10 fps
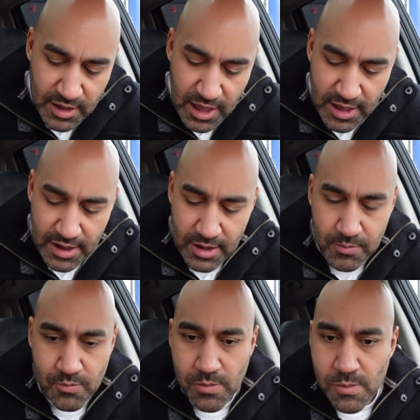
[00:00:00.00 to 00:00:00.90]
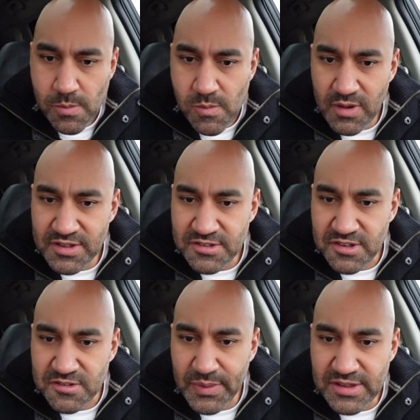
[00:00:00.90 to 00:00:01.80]
Um, is this a
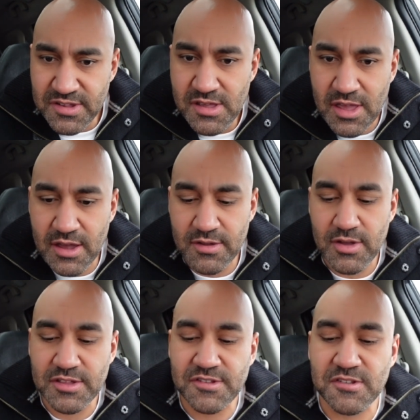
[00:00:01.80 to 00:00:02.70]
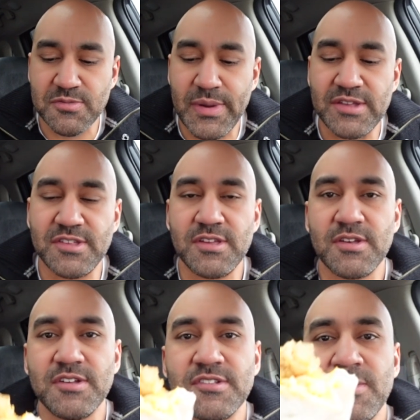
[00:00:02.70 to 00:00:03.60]
spicy? Yeah, okay, this is spicy
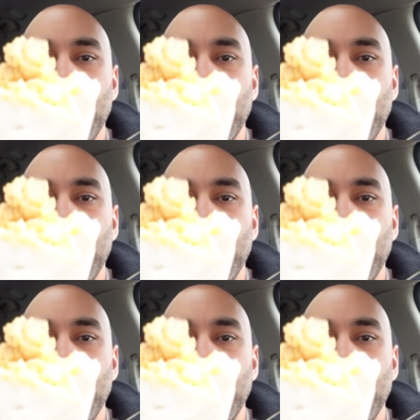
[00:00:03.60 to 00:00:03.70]
because